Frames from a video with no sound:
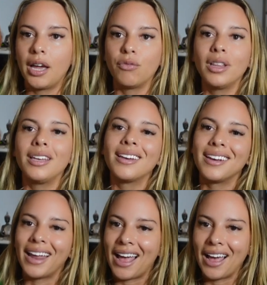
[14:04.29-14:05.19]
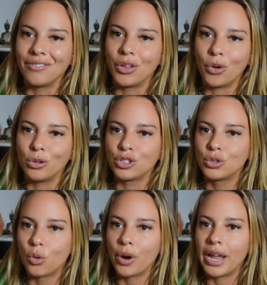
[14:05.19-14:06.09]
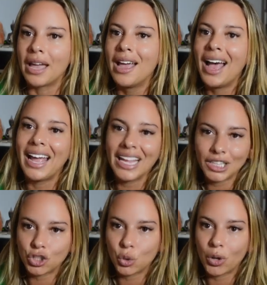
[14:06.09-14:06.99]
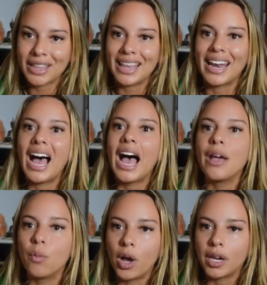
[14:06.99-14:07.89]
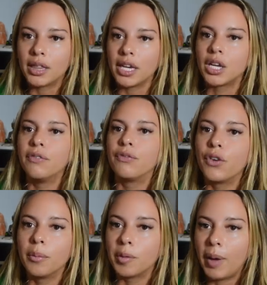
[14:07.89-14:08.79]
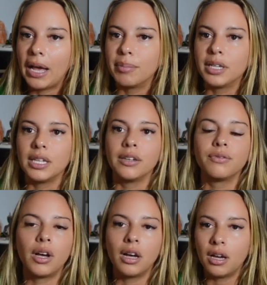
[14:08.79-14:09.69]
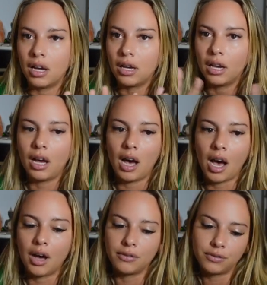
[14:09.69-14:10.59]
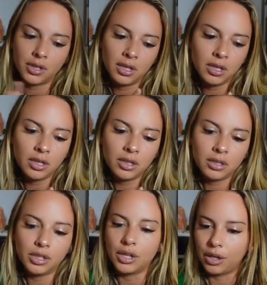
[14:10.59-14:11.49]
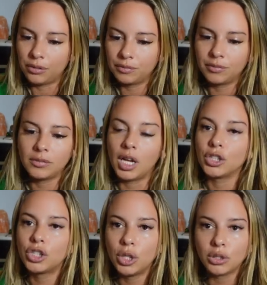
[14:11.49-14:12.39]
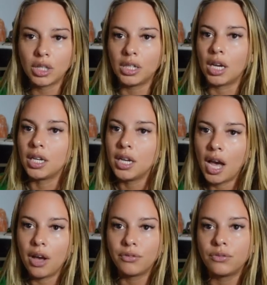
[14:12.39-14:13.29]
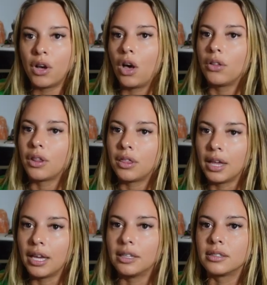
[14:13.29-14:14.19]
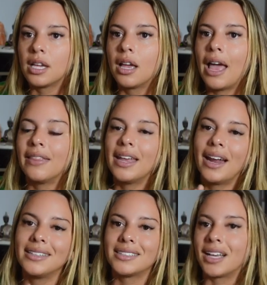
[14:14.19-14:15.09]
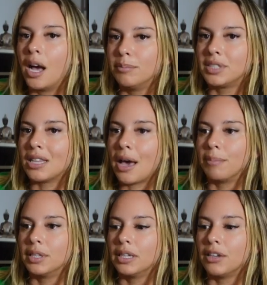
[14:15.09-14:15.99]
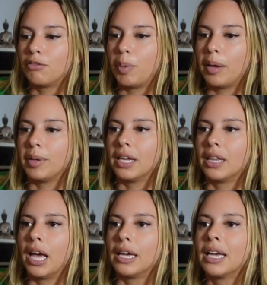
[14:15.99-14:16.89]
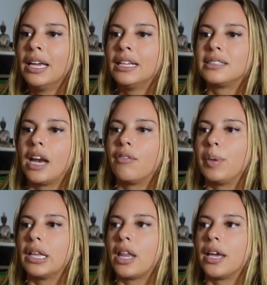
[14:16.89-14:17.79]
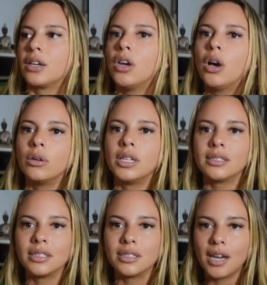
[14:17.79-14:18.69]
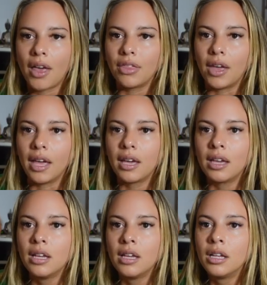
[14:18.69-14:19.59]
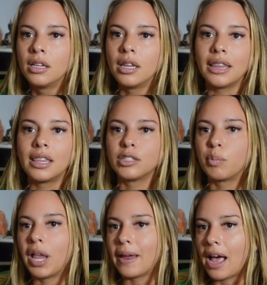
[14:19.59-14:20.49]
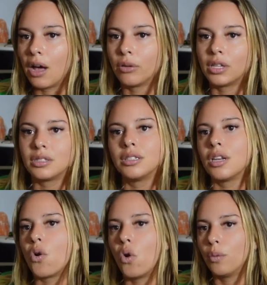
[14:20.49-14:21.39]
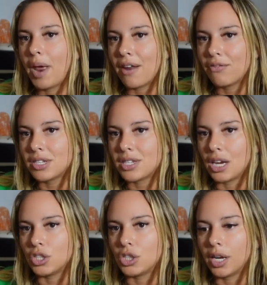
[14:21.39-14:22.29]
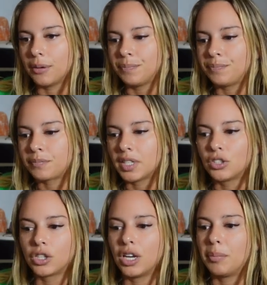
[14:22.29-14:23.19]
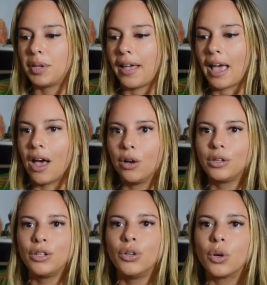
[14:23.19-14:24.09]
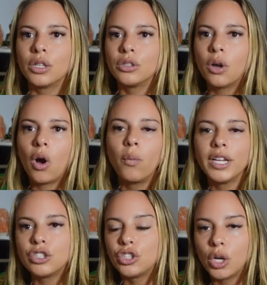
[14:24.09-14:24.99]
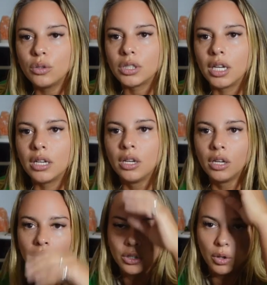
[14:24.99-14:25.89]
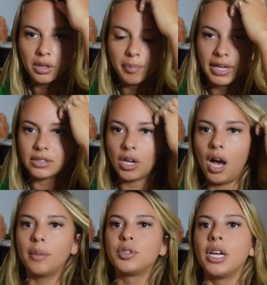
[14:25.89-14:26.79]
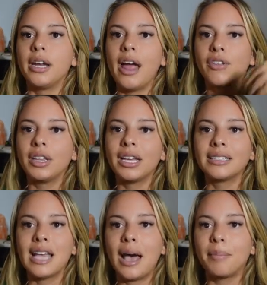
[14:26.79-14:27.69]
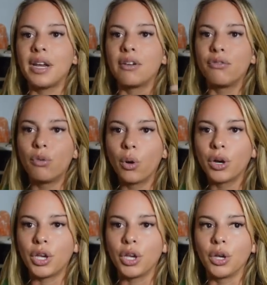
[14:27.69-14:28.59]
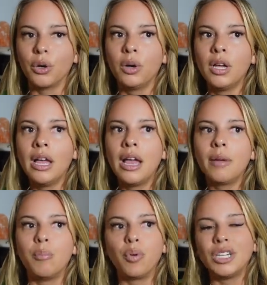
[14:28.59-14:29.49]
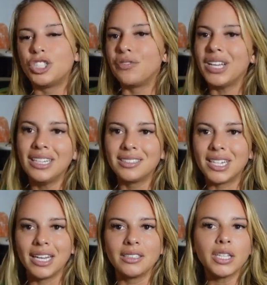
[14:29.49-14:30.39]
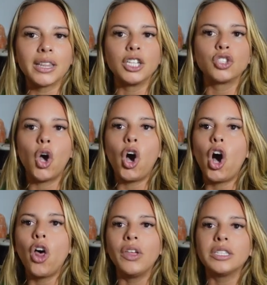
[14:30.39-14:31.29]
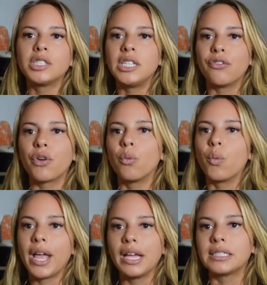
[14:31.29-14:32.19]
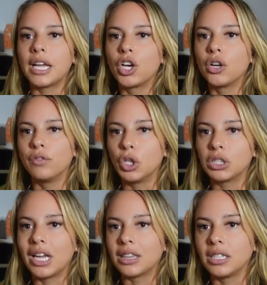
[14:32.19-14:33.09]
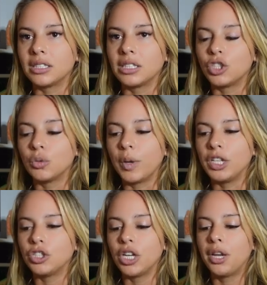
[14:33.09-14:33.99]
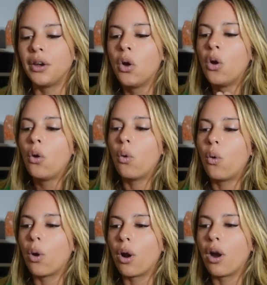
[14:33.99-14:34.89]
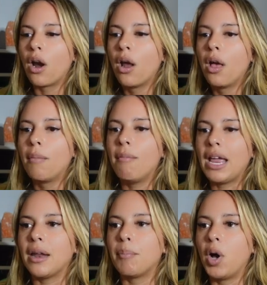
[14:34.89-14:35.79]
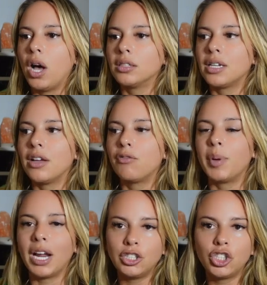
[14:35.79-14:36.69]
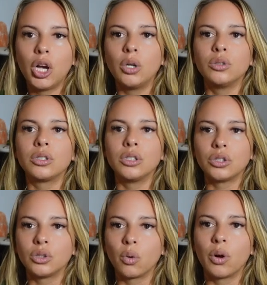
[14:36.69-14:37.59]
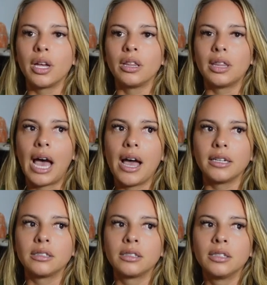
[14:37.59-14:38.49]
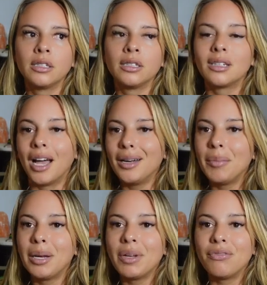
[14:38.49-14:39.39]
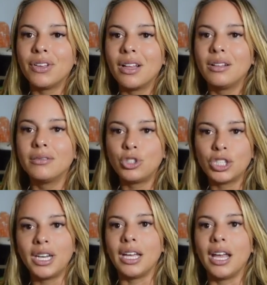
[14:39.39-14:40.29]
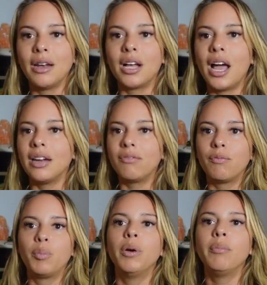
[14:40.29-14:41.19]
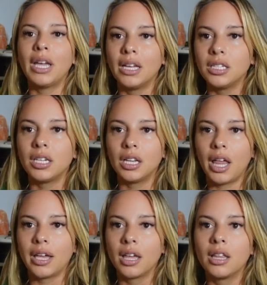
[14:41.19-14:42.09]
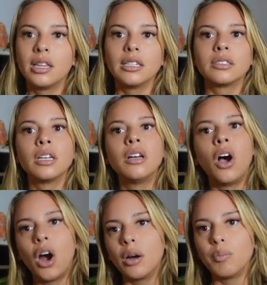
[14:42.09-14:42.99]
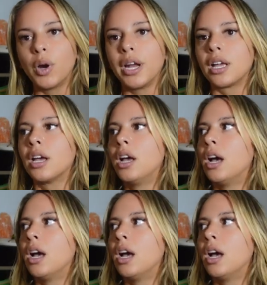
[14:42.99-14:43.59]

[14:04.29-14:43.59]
I really didn't have the whole story. I had the story that I wanted that confirmed my belief of, you know, not chosen, not enough, all the things. And then I succumbed to that belief by being like, instead of being like, no, this is nothing, let this play out. This is an old manifestation. It's gonna play out. You're always chosen. You're the best option. Everything is happening for you. Bridge of incidents. Like, there's all these different ways I could have looked at this situation or made it positive, but I chose the story that kind of made me feel shitty and kind of put me into like this heartbreak.